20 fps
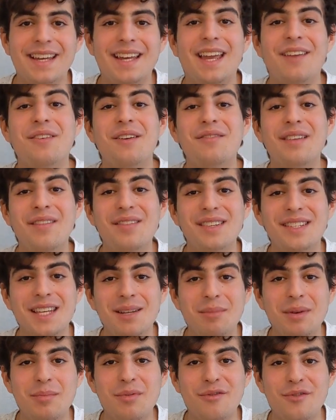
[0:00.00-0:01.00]
If you've never seen
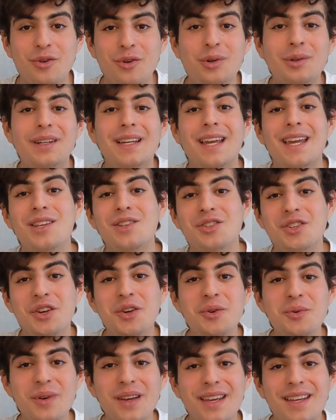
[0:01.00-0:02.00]
me before, in
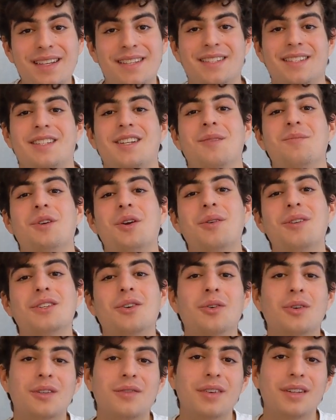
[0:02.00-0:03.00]
2 weeks I'm going to
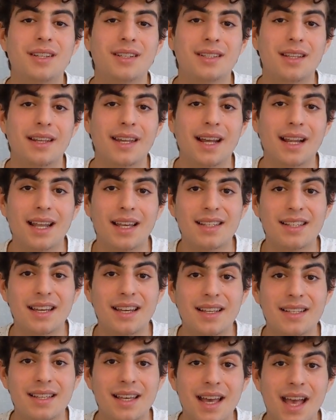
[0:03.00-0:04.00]
Oxford to study
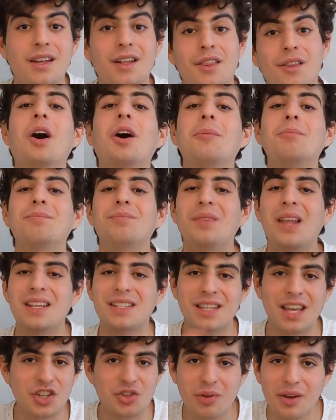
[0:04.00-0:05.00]
classics, but let's
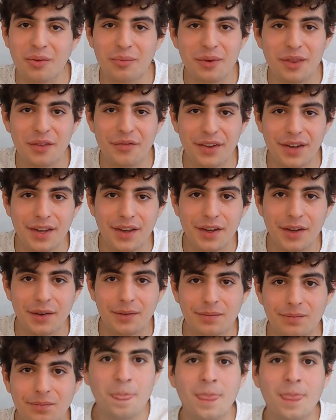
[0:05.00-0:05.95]
get straight on with the video.